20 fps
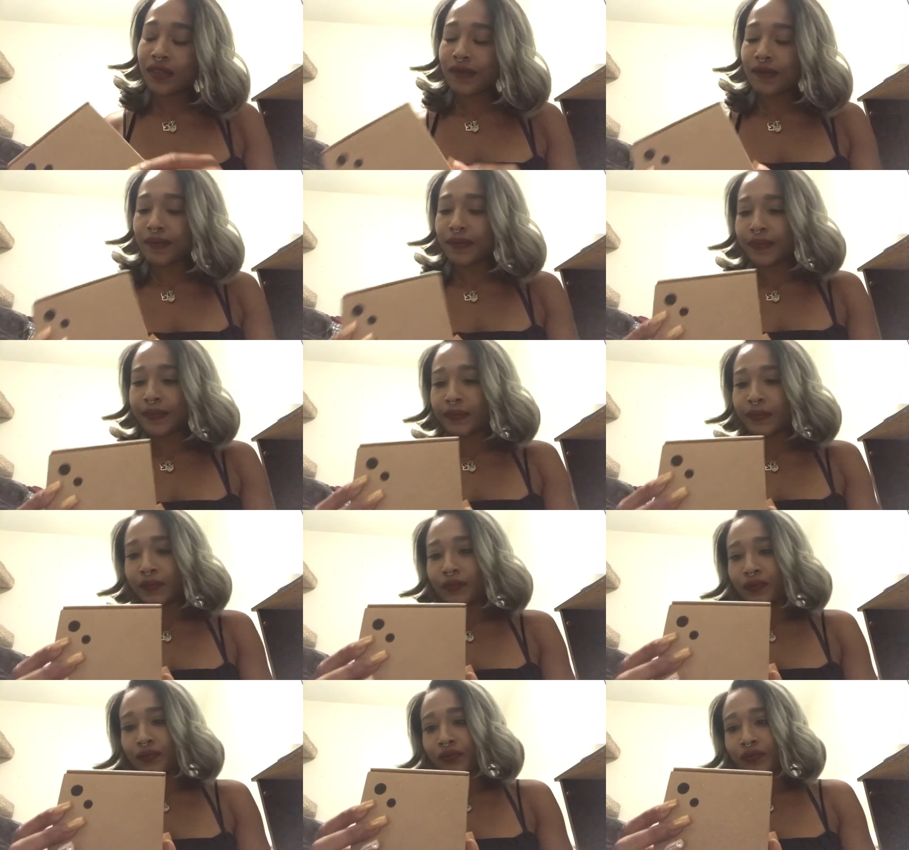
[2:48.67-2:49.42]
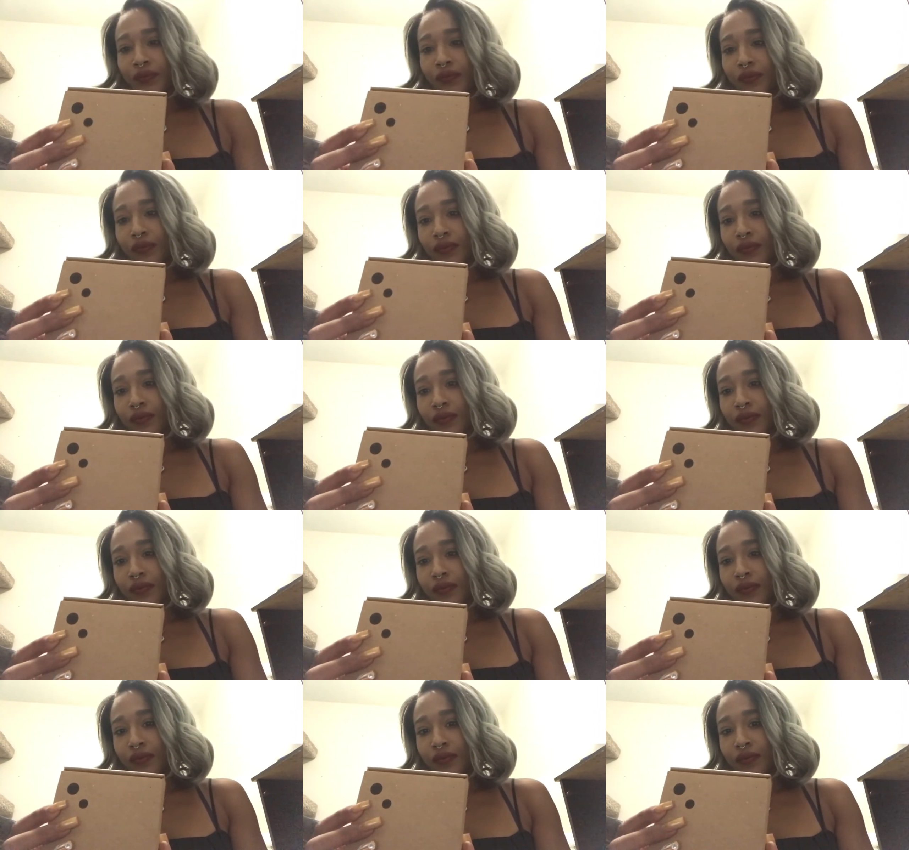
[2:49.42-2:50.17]

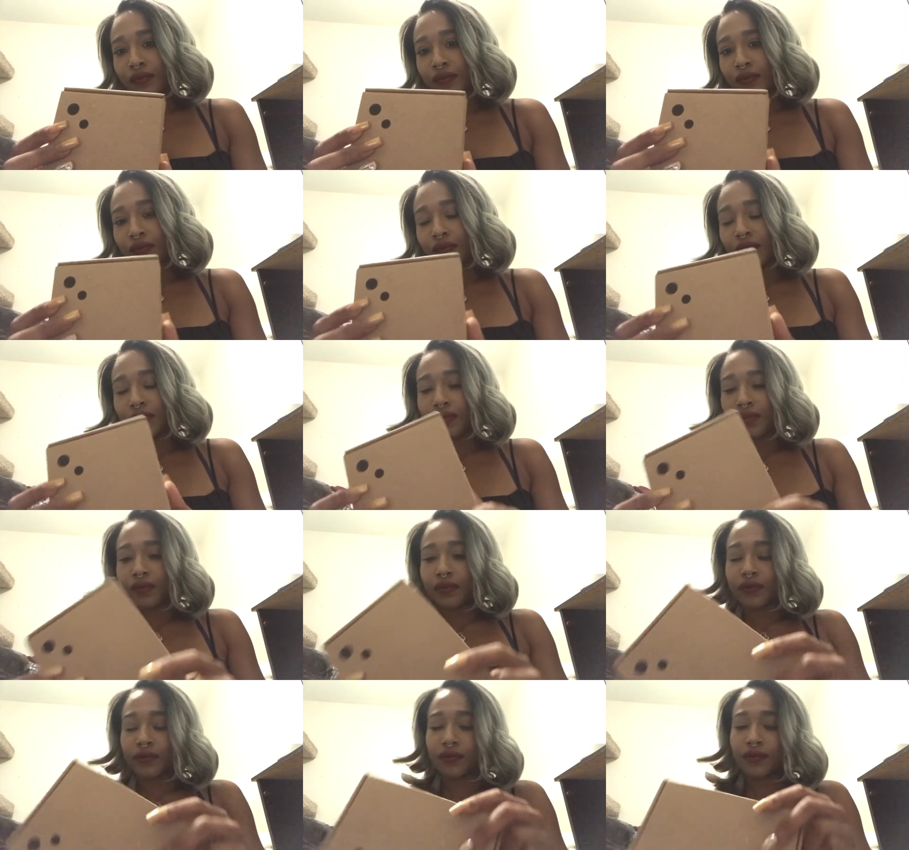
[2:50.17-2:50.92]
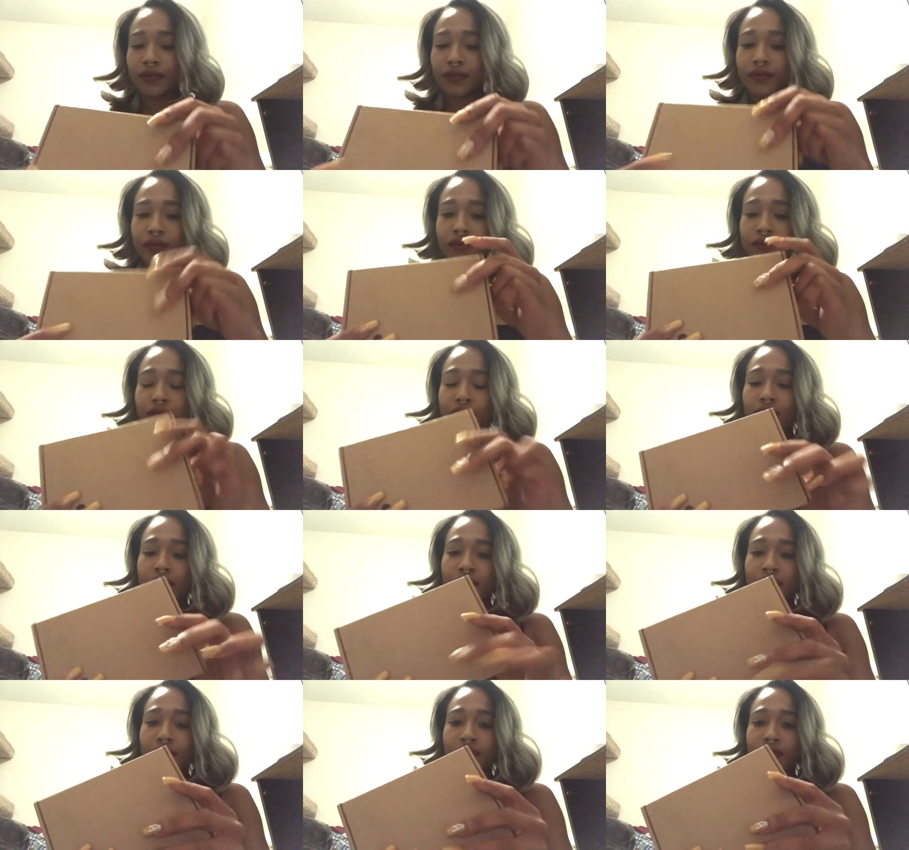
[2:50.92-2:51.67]

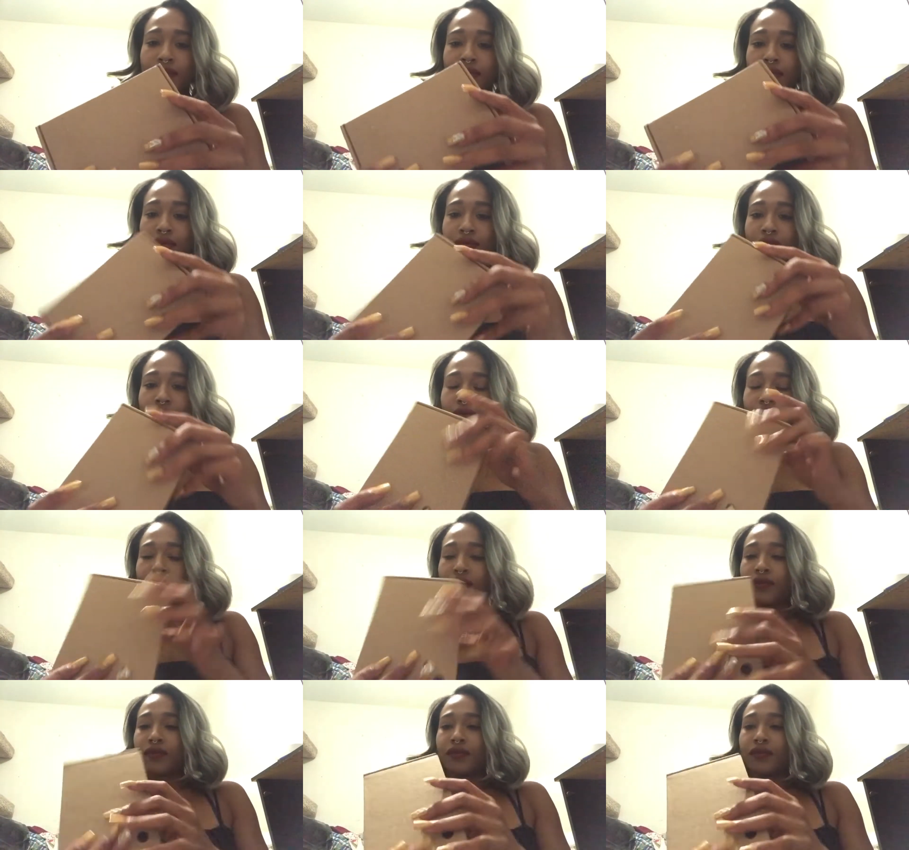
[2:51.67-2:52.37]
(silence)